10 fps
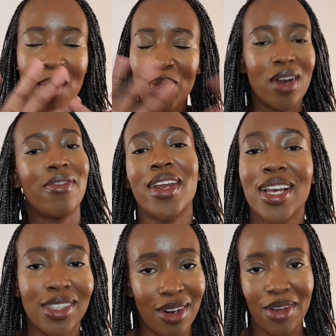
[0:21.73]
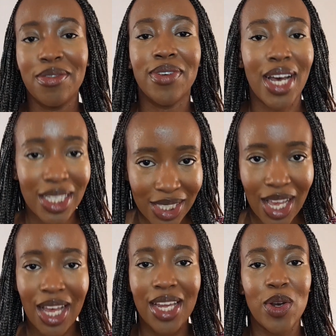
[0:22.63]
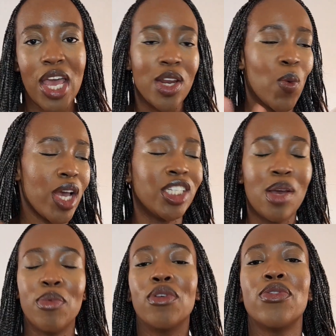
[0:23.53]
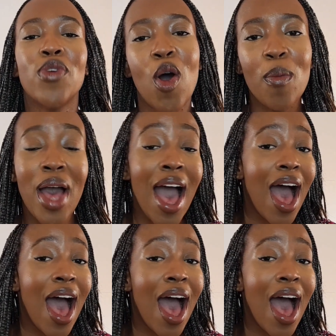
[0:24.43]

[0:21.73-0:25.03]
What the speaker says: am not a financial advisor in any way, shape, or form.